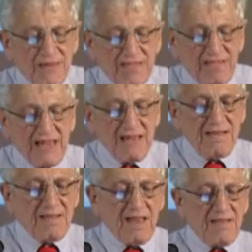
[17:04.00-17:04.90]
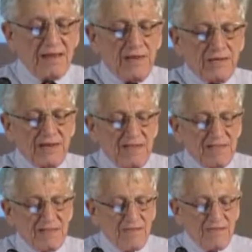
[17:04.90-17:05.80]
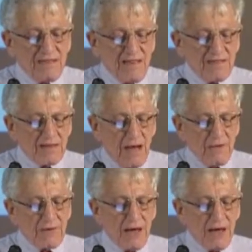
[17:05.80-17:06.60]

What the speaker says: sizes, the distances of